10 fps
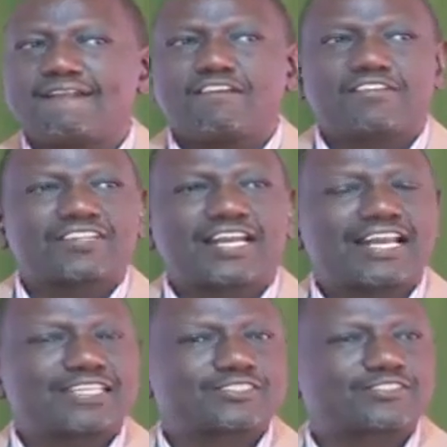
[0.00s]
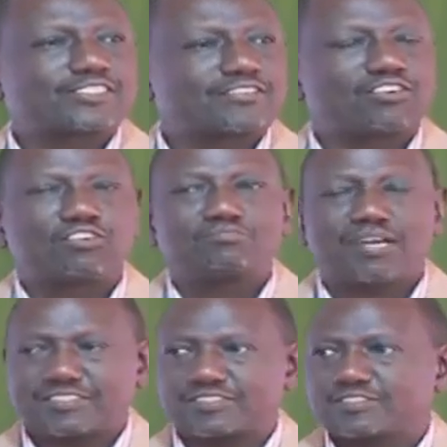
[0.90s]
over the last several
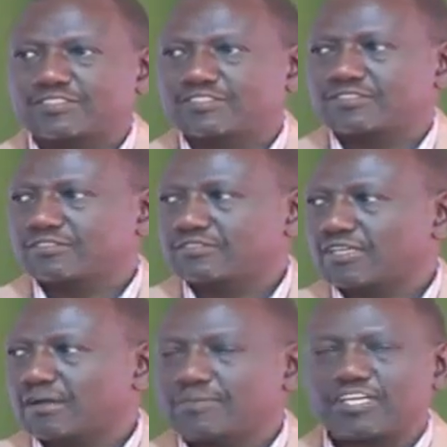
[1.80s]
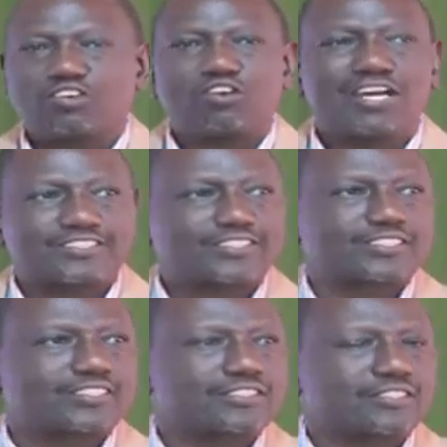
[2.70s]
months have been
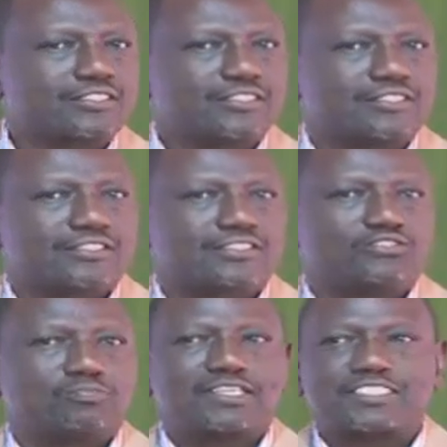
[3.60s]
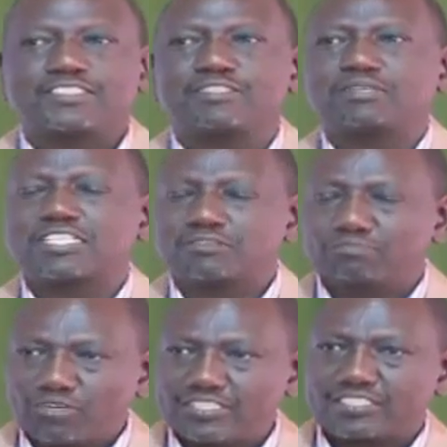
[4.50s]
coerced to participate in
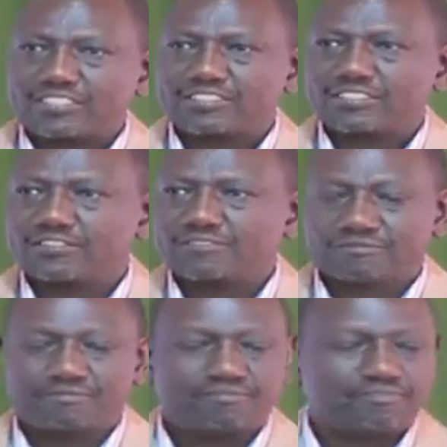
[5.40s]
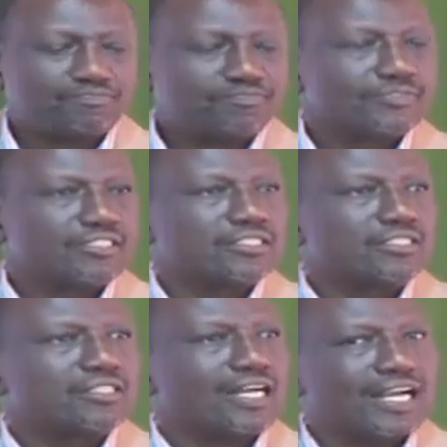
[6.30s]
politics.
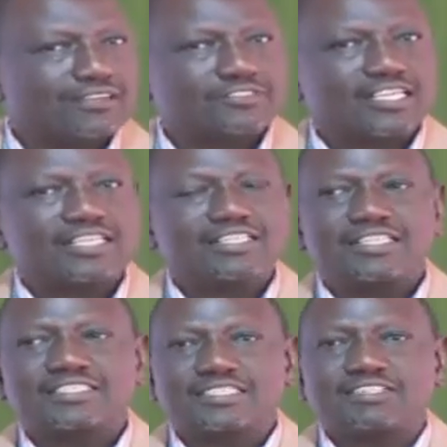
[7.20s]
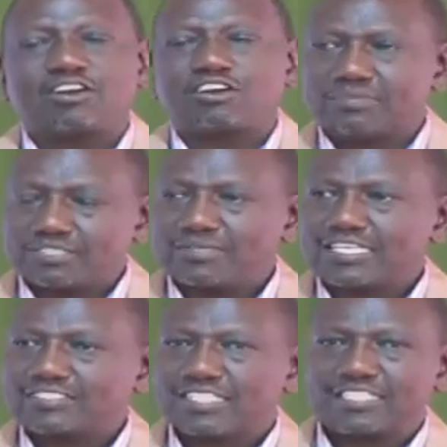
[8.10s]
I have said it is our commitment
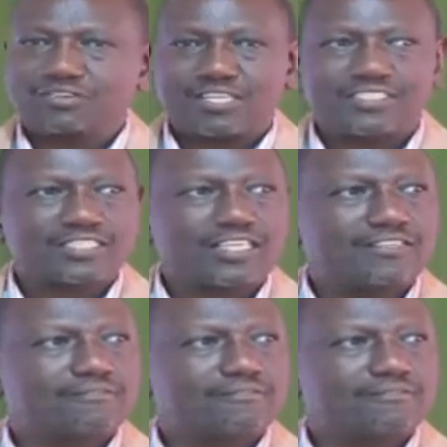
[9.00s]
as Kenya Kwanza